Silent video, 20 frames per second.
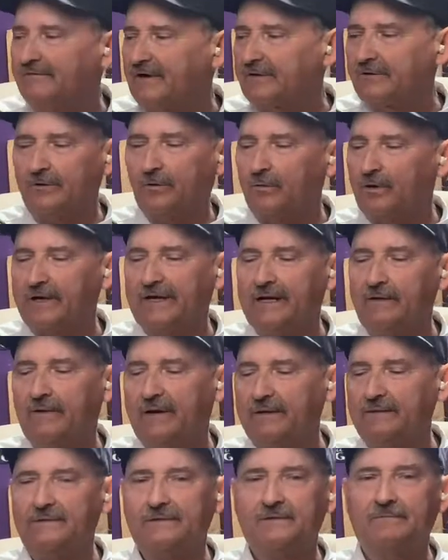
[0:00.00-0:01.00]
I don't know where he
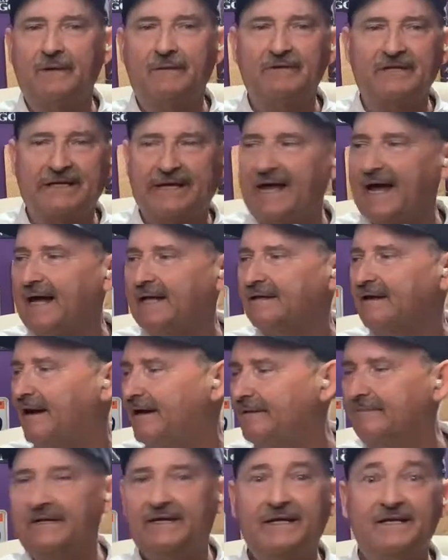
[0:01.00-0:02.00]
went. Maybe the cat got
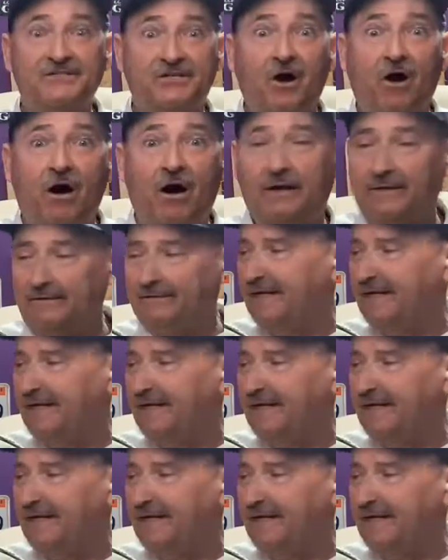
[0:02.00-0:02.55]
him, but he's gone.